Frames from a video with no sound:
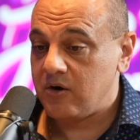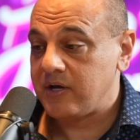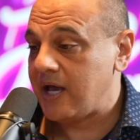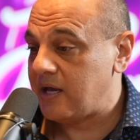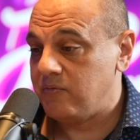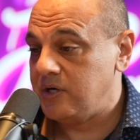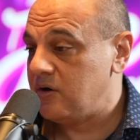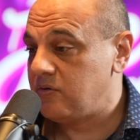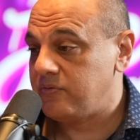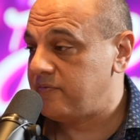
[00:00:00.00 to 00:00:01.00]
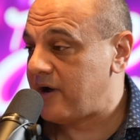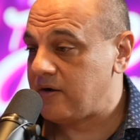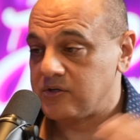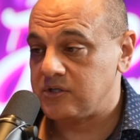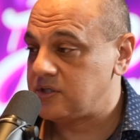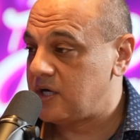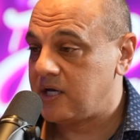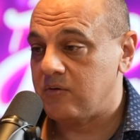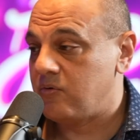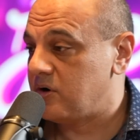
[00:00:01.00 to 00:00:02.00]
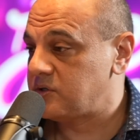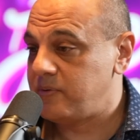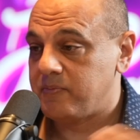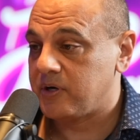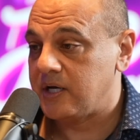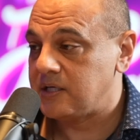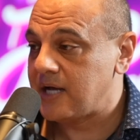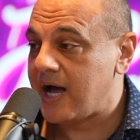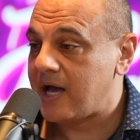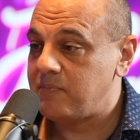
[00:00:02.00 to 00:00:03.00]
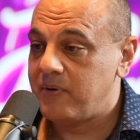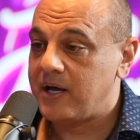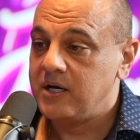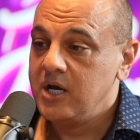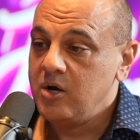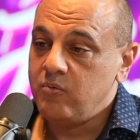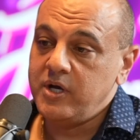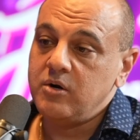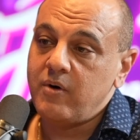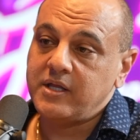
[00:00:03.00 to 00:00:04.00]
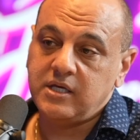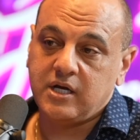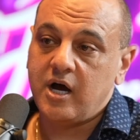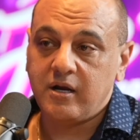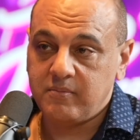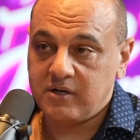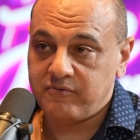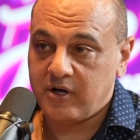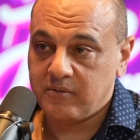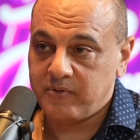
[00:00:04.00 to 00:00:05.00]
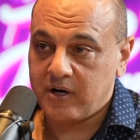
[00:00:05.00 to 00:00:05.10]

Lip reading: okay, we know the virus is going to get worse, people are going to die, but we don't want the economy to fall apart.